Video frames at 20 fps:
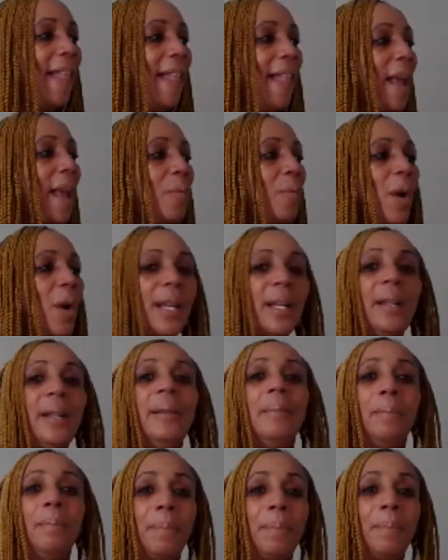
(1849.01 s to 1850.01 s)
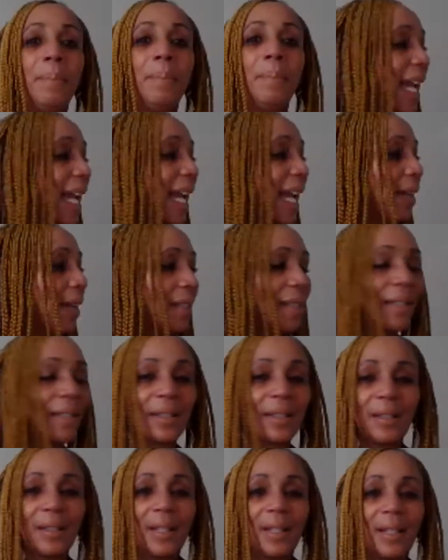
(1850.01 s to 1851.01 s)
They want to be like
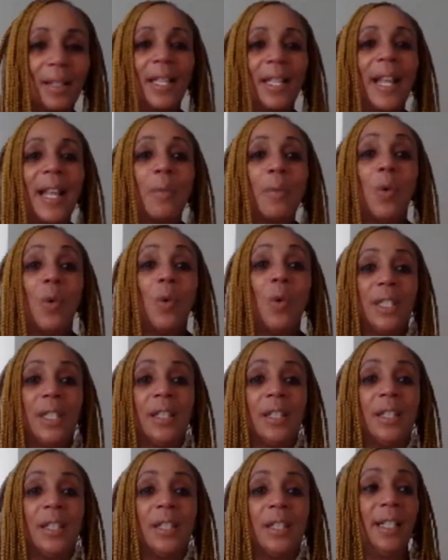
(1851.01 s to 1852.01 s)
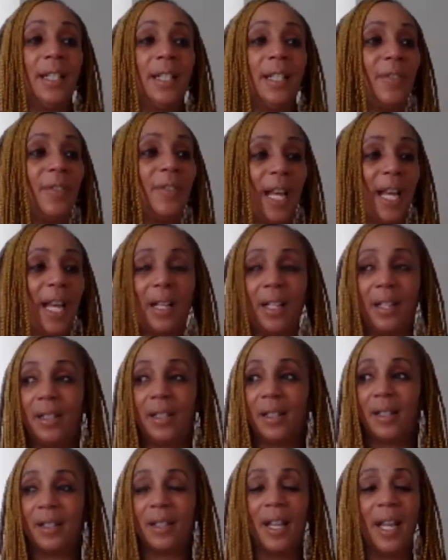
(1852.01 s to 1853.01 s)
us. They want to live like
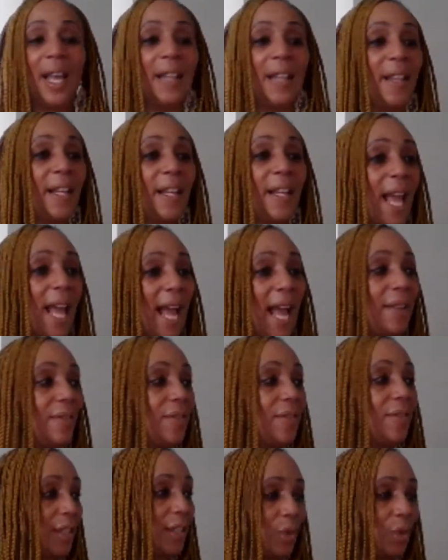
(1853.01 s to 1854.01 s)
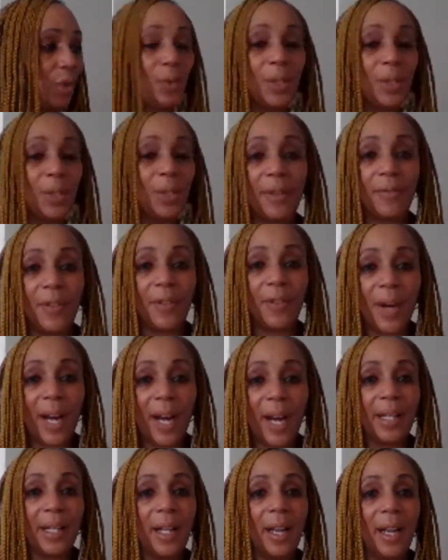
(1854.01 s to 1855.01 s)
us. The lives that you take for
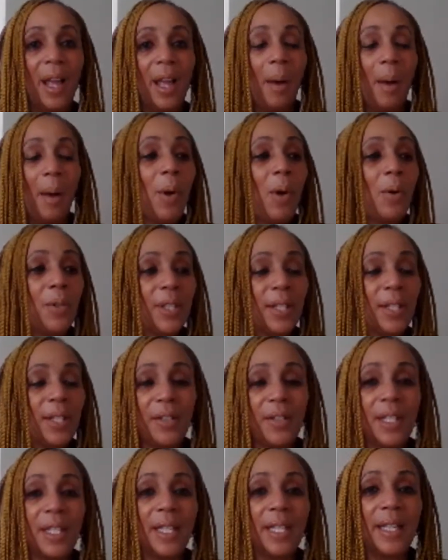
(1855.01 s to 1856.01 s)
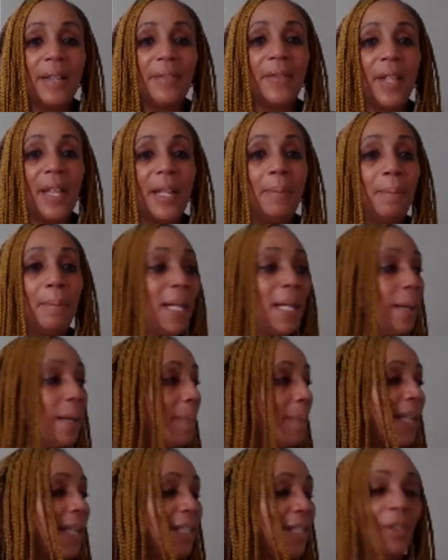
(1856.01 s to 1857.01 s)
granted, most of us live in mini
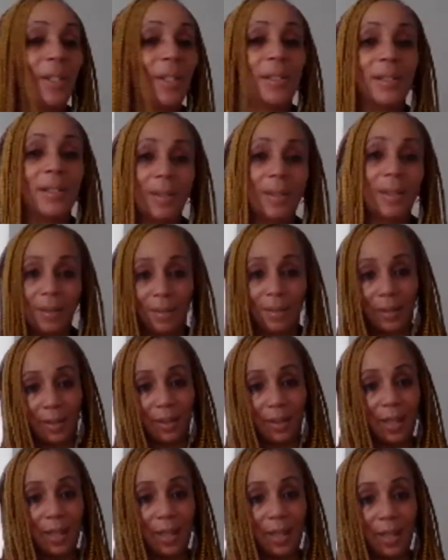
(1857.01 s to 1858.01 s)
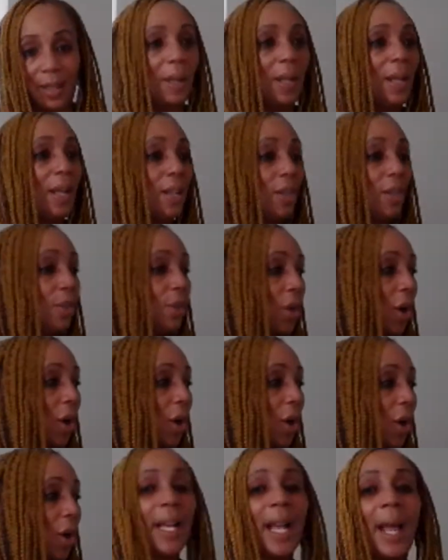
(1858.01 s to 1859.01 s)
mansions. Stop
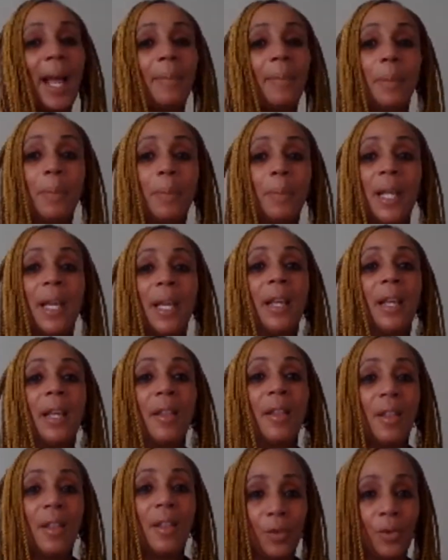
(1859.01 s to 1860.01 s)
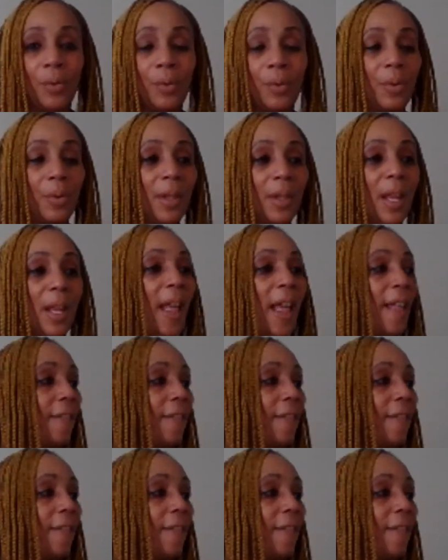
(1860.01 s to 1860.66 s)
talking. I'm speaking the truth.